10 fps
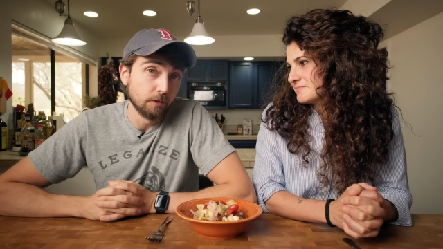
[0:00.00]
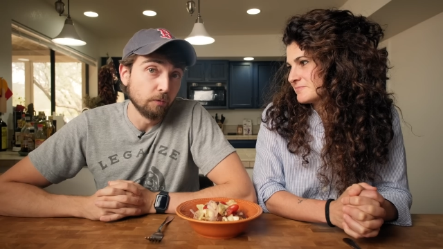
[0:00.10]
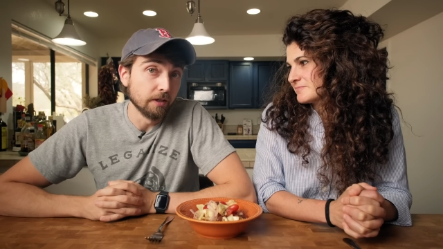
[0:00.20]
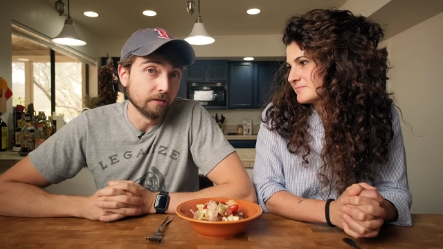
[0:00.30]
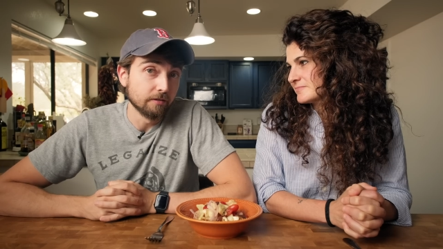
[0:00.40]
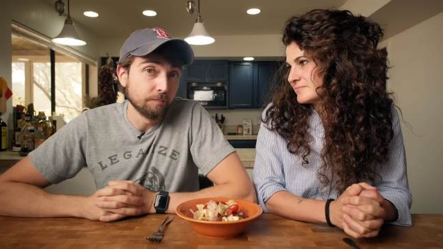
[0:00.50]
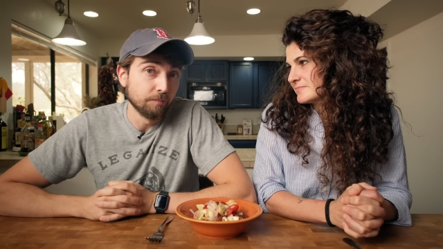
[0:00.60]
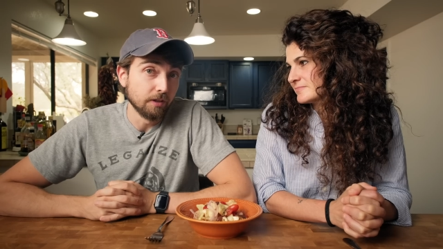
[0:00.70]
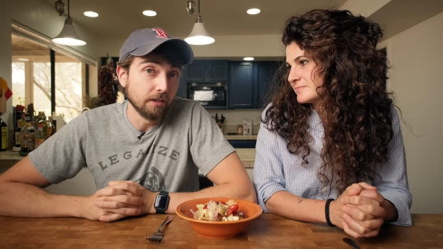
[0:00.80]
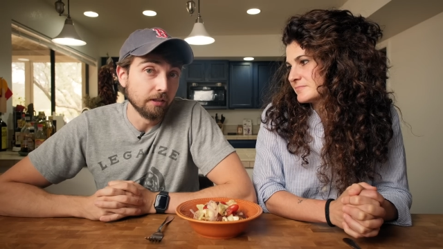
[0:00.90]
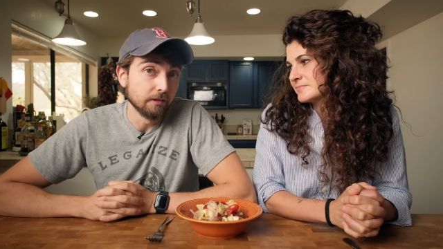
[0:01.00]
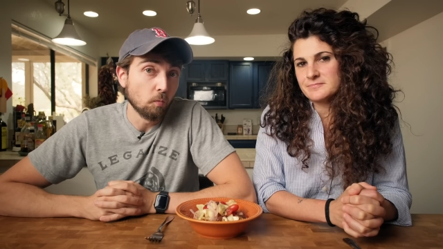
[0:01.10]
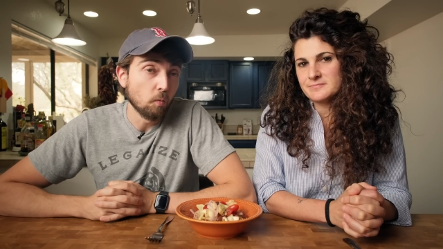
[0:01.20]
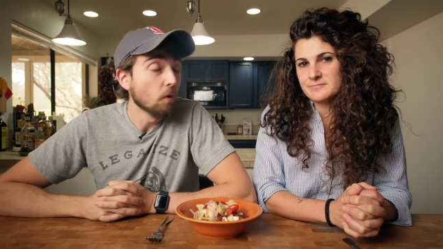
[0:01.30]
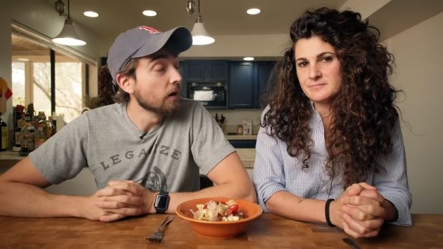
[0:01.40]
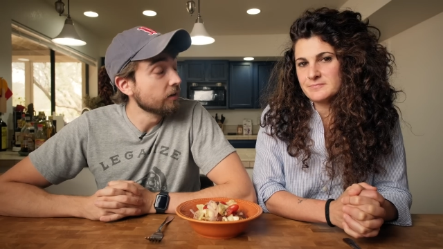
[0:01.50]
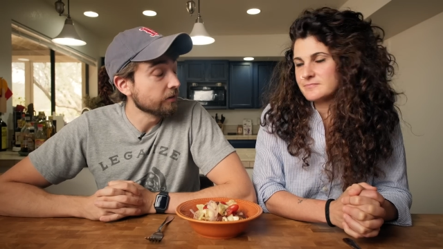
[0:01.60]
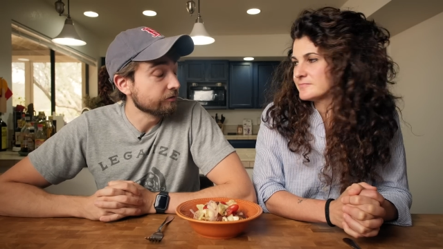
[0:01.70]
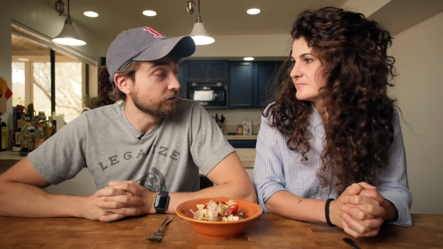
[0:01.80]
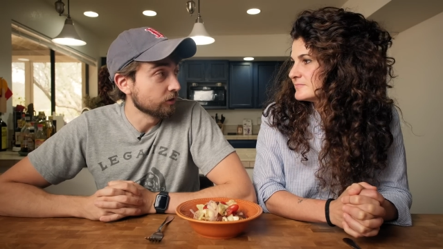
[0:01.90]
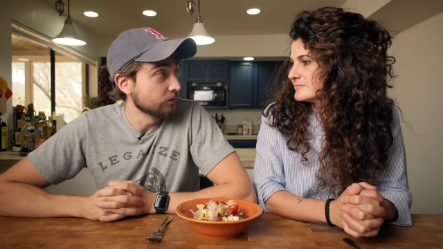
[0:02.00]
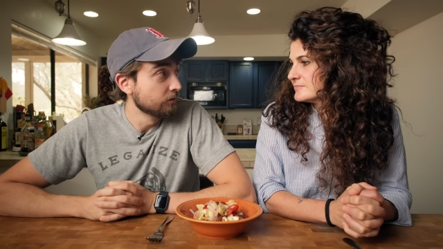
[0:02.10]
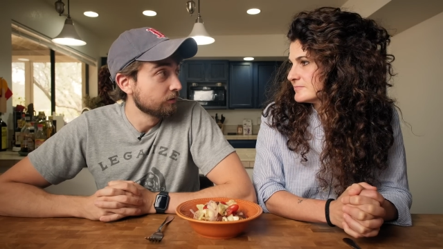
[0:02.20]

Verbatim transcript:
Speaker 1: with the wonderful,